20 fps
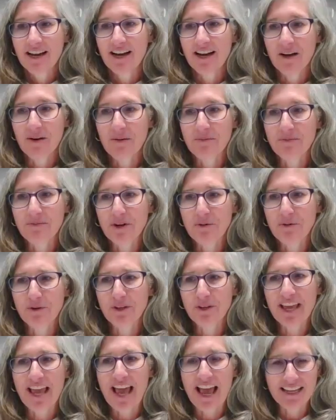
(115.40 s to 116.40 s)
um, you know
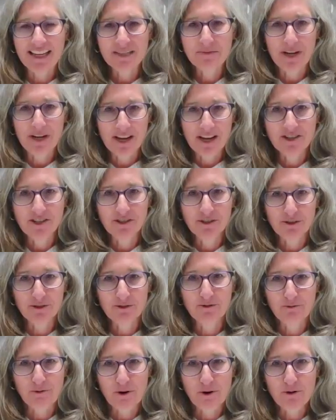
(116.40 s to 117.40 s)
really
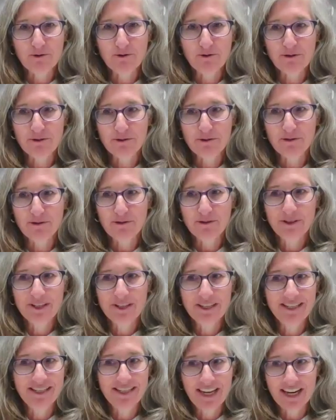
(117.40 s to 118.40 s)
exponential growth
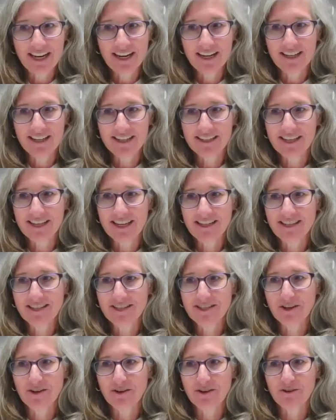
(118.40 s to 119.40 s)
in data
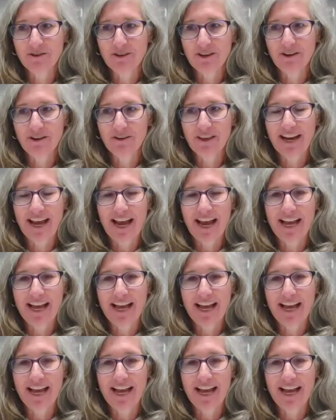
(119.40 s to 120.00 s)
and so you know that